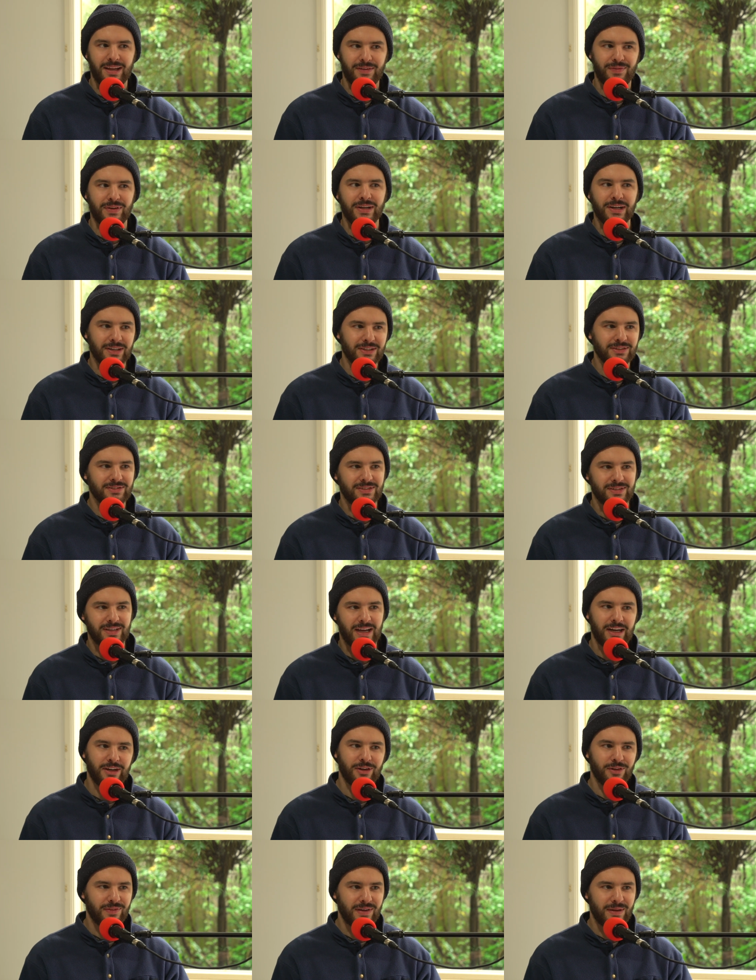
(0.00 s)
I figure it's,
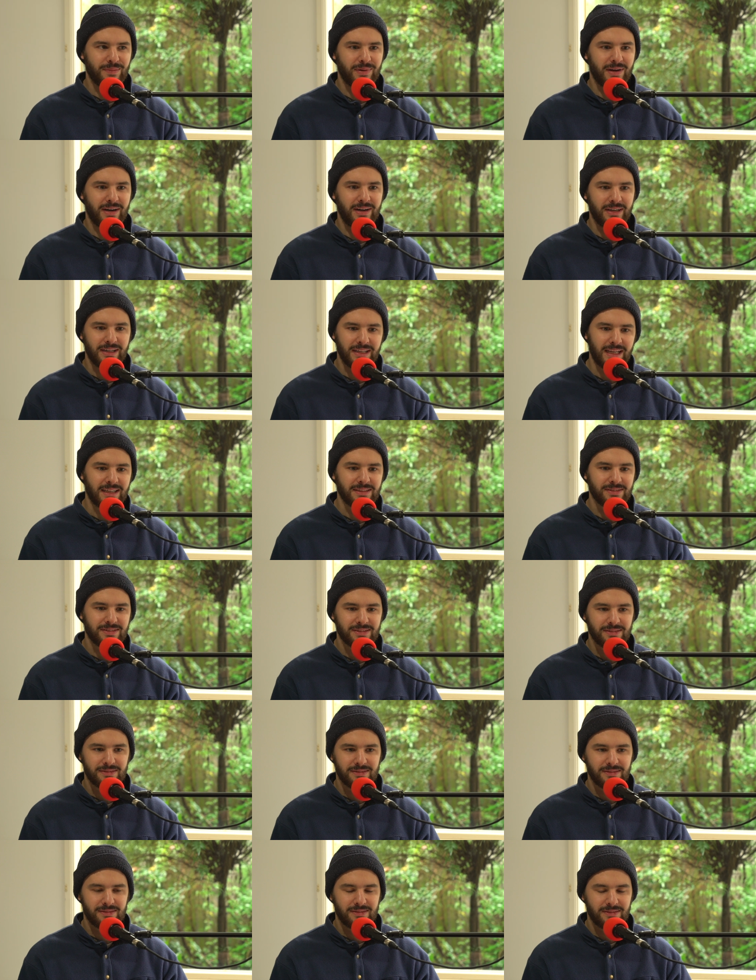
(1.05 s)
are you a vampire?
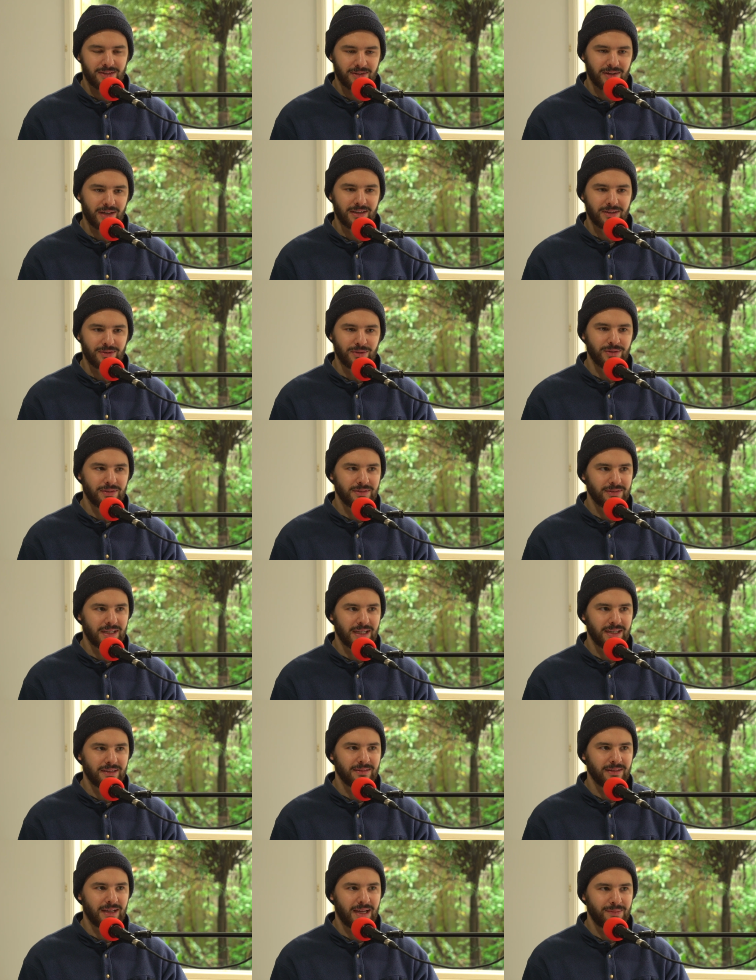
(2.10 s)
Yes. Okay, cool.
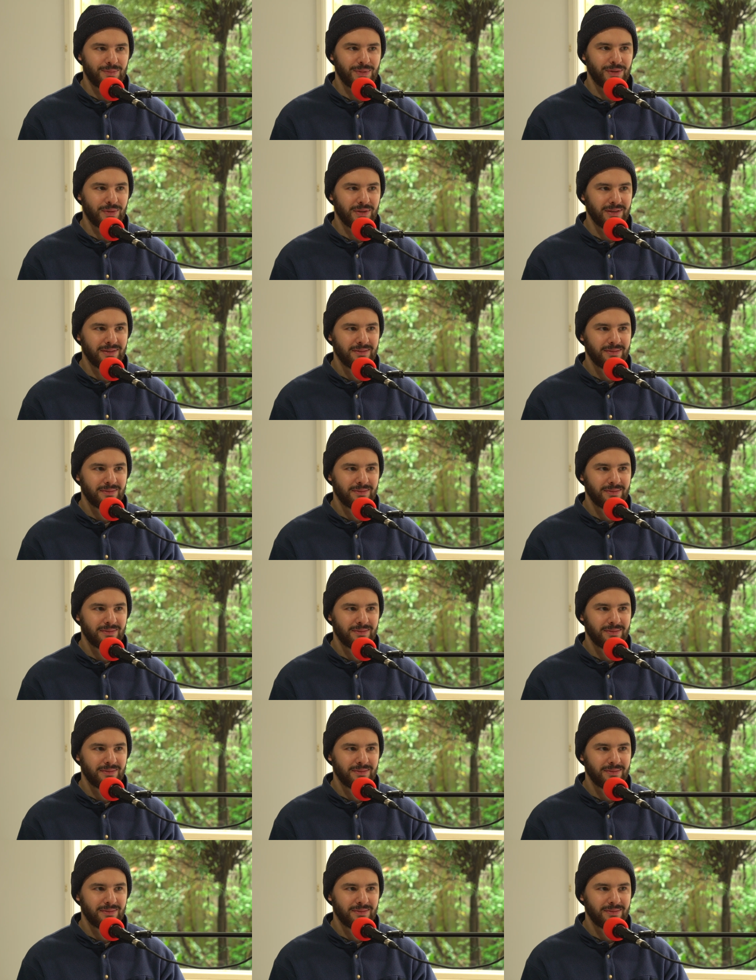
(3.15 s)
Can I be one?